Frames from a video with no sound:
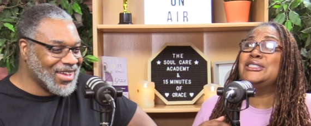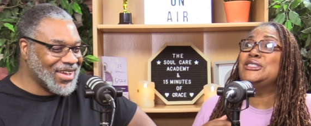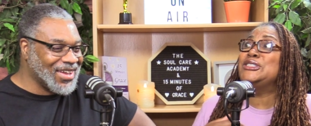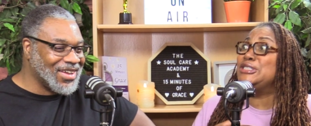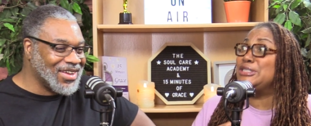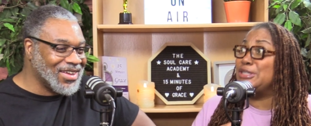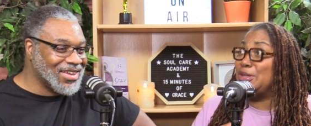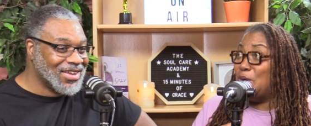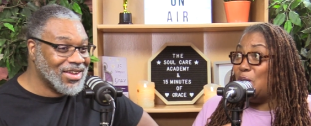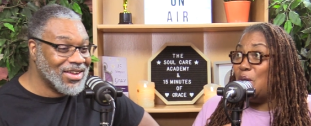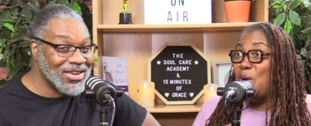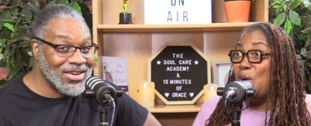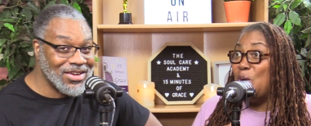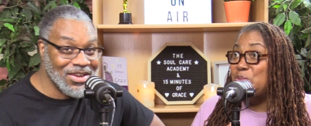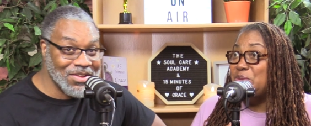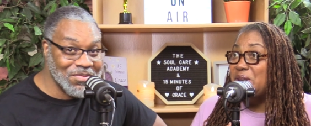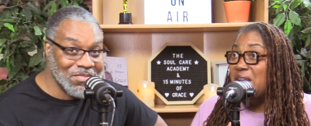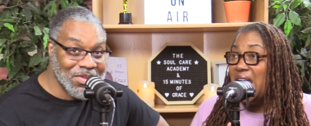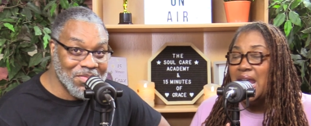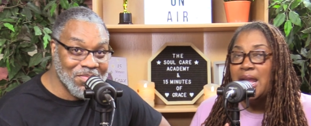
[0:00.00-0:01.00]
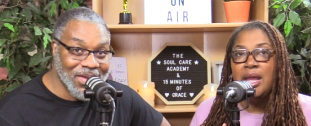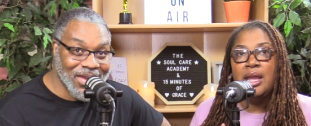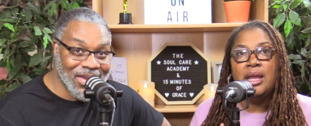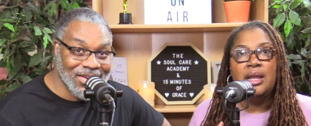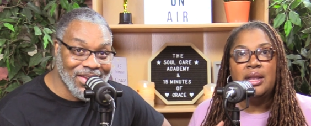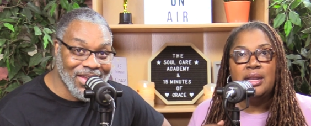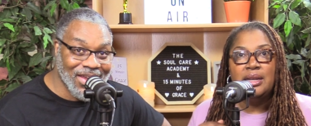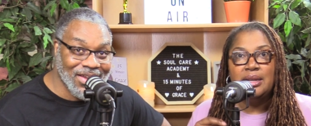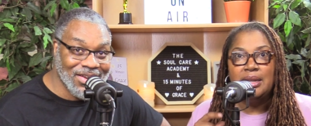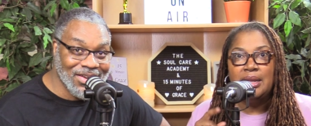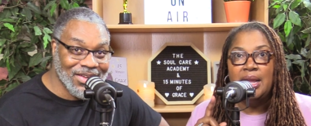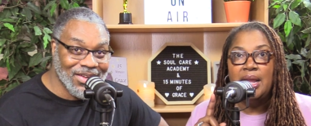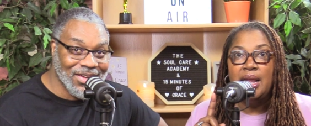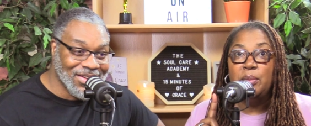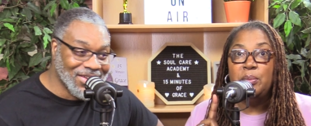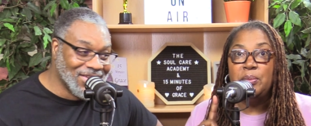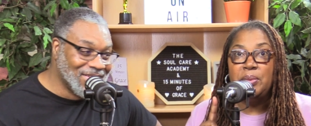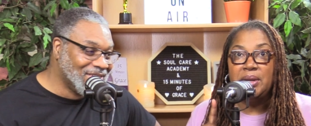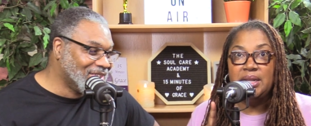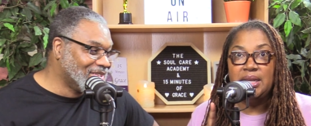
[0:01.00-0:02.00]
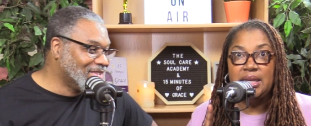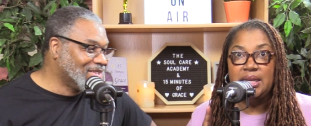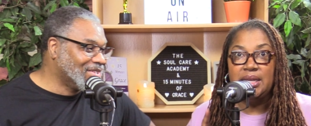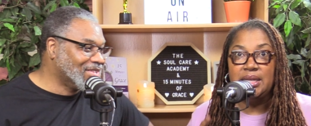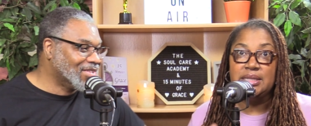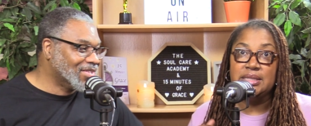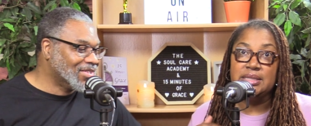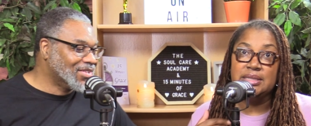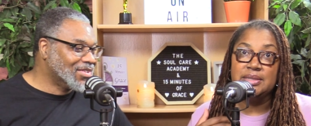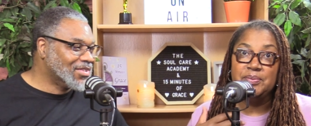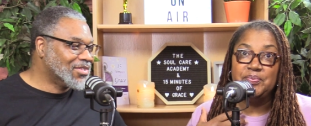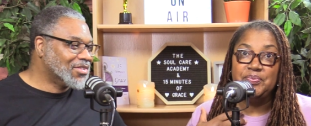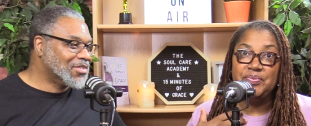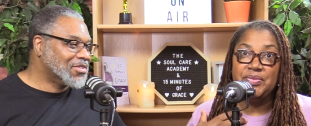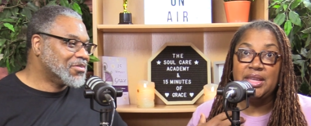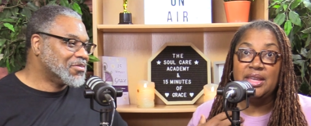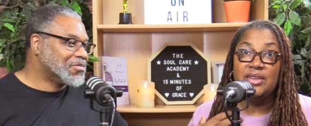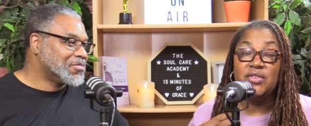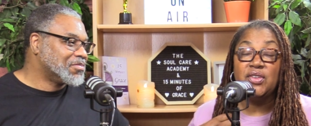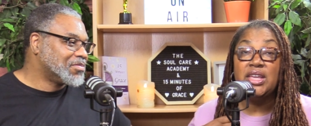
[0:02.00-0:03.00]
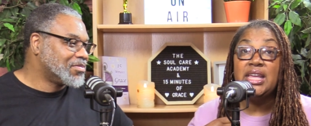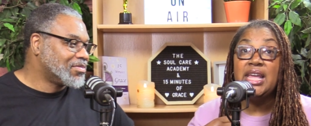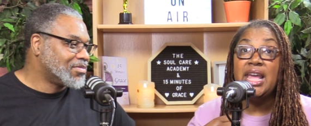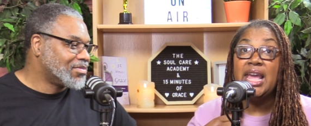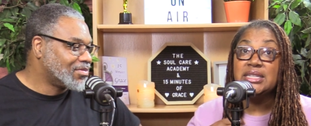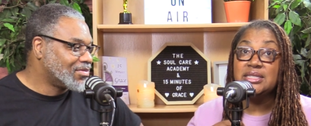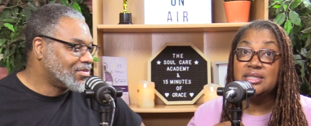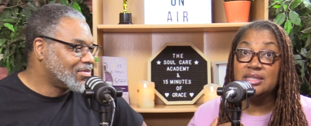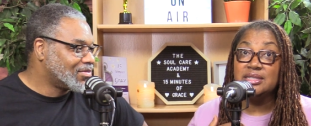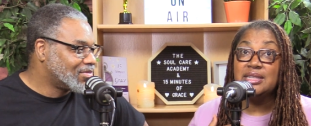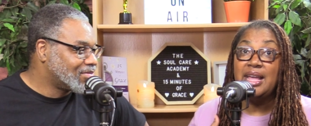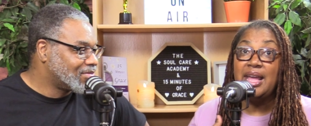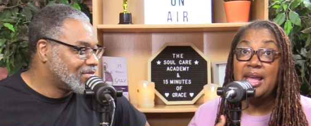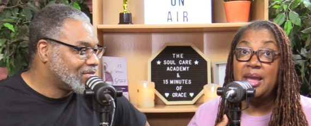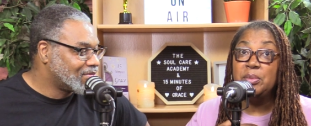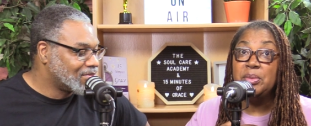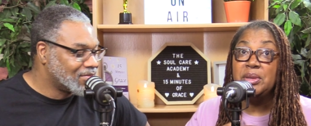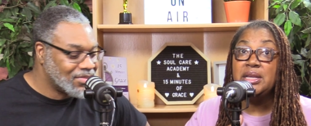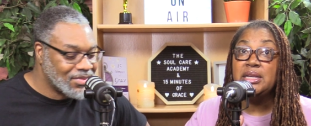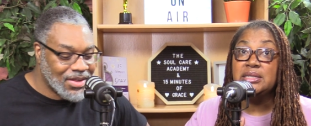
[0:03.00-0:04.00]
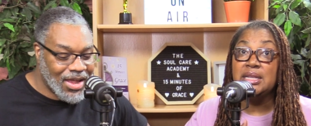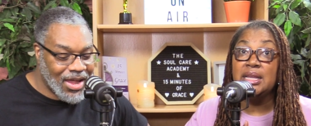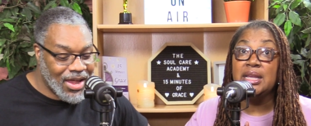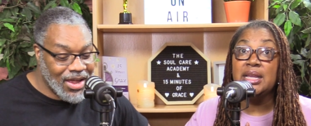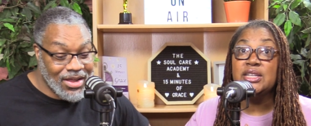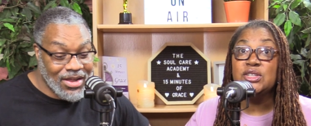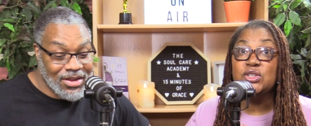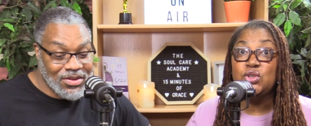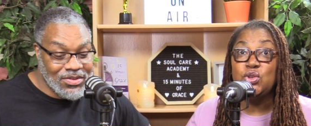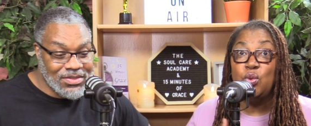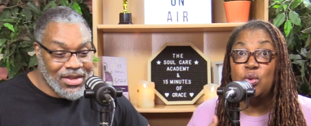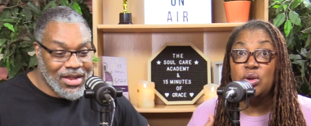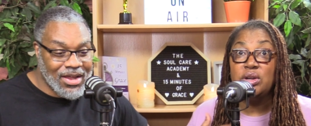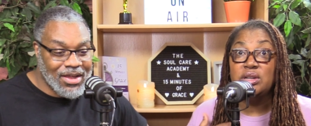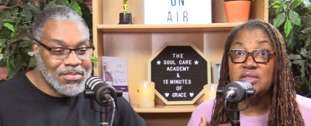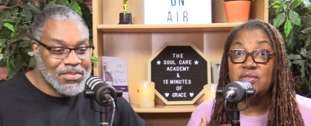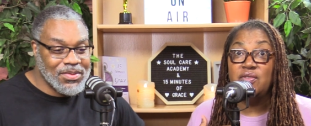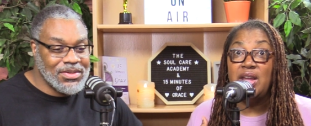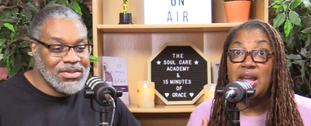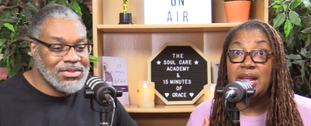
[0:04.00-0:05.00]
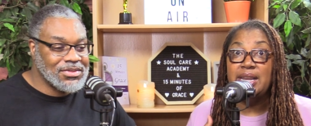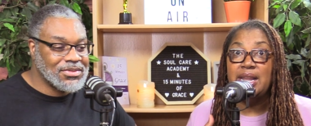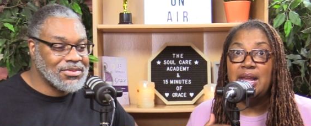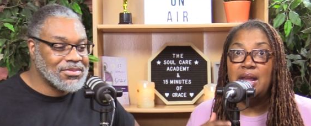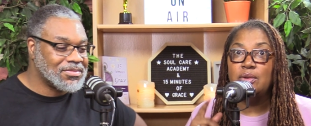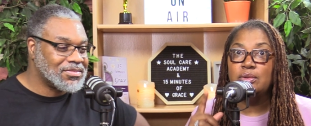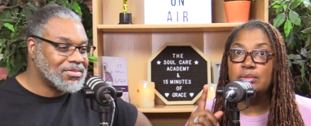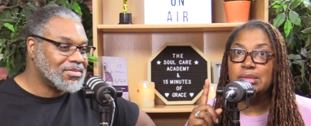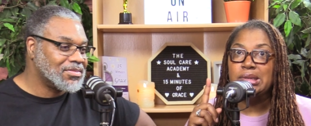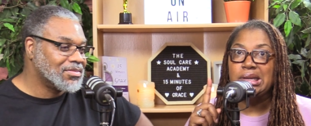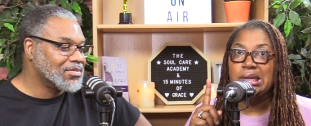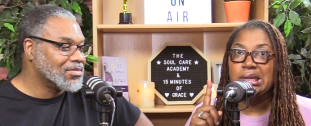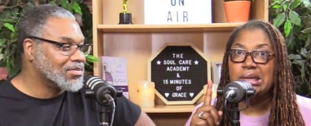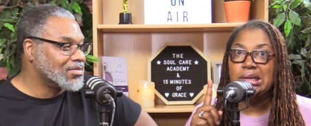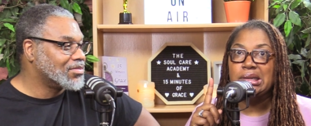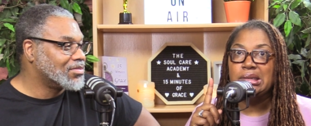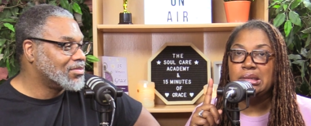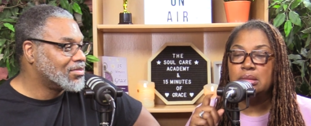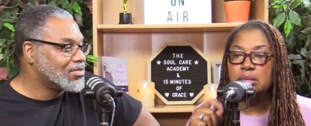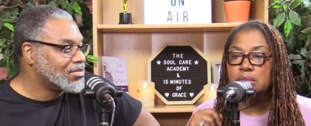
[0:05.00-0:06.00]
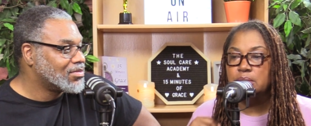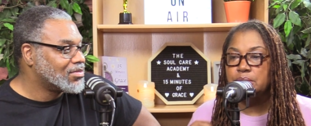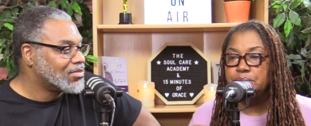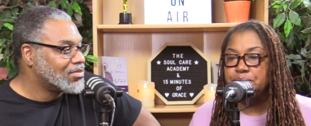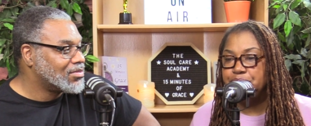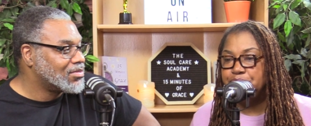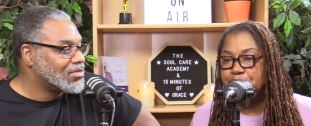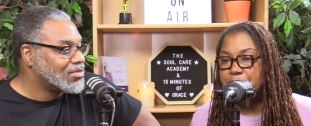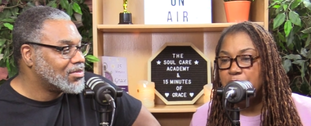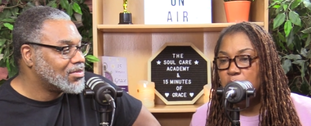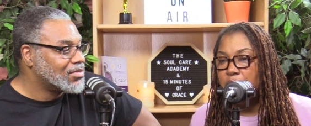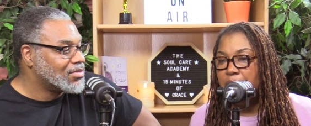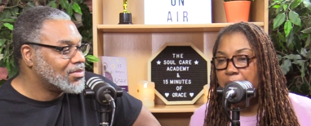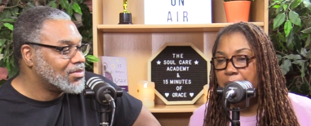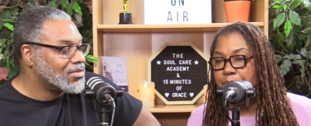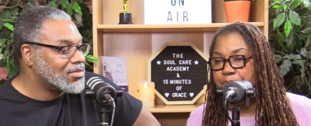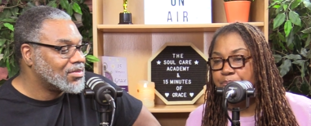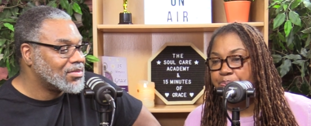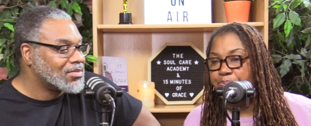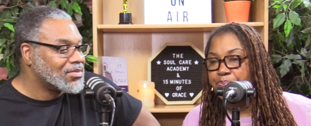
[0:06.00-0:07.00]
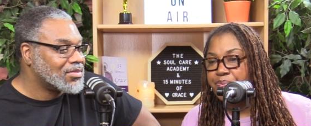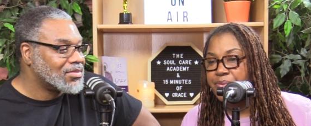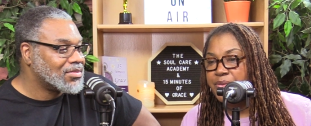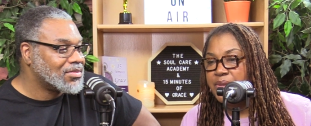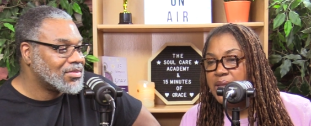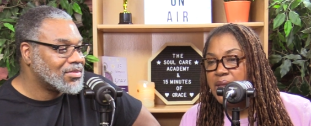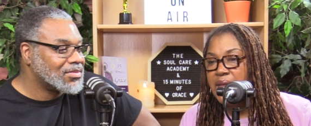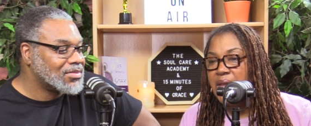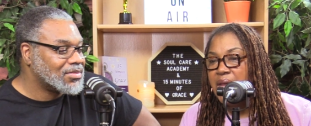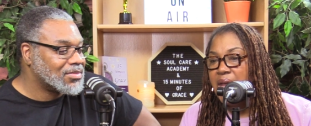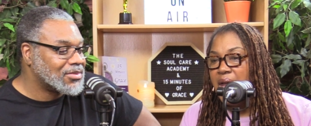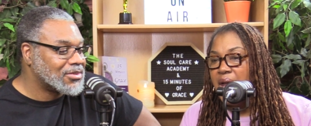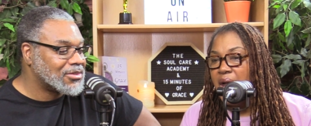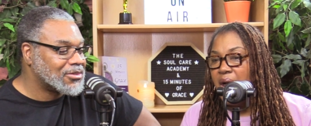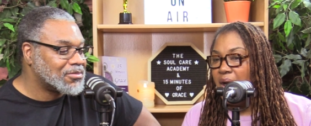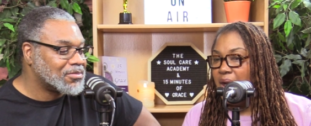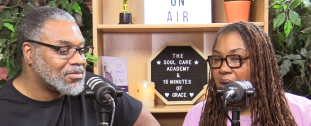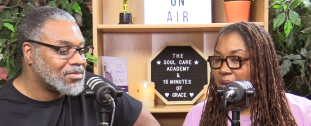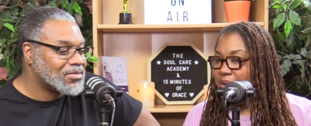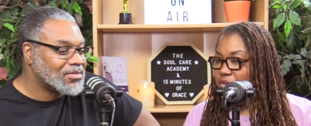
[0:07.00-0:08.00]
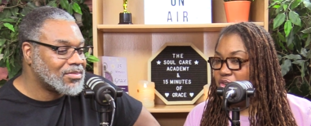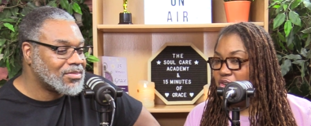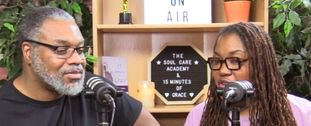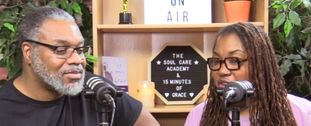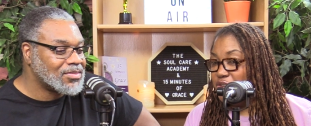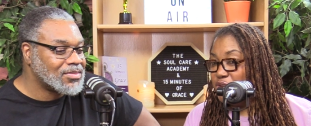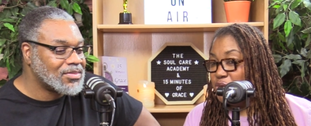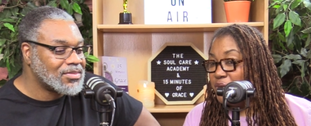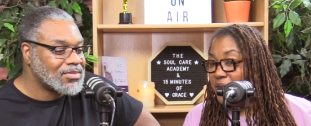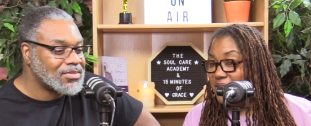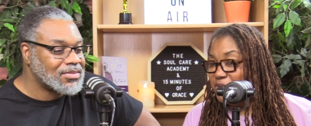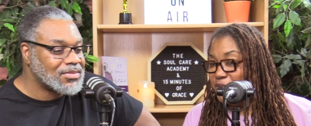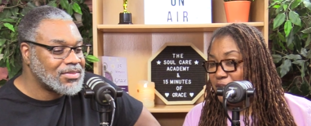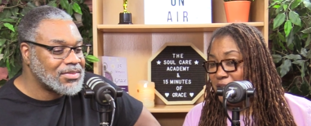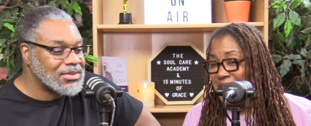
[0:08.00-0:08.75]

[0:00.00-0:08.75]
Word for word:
Speaker 1: Let not. me make that clear, please. If he has a side piece and his no daughters find out, mm. okay. All right, you You're you ready for the